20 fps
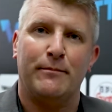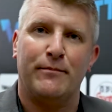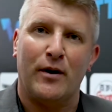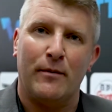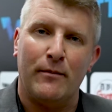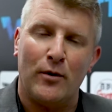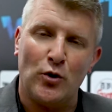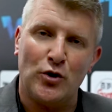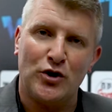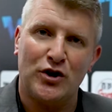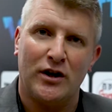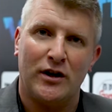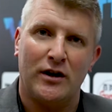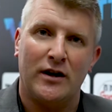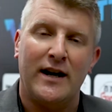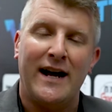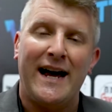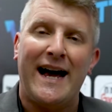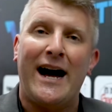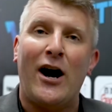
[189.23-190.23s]
promotion
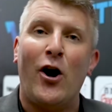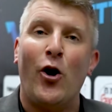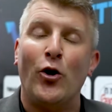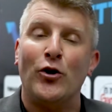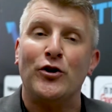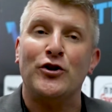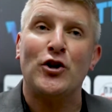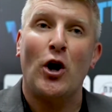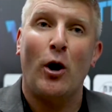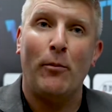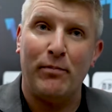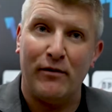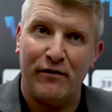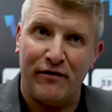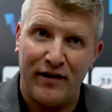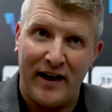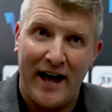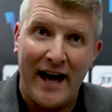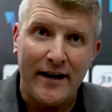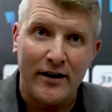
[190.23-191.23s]
on top of
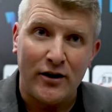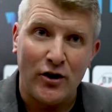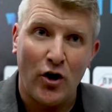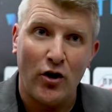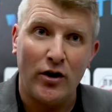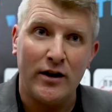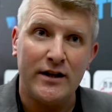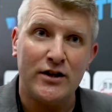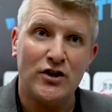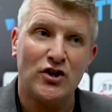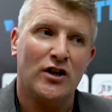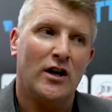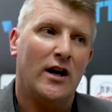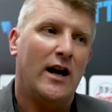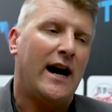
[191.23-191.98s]
that knowledge,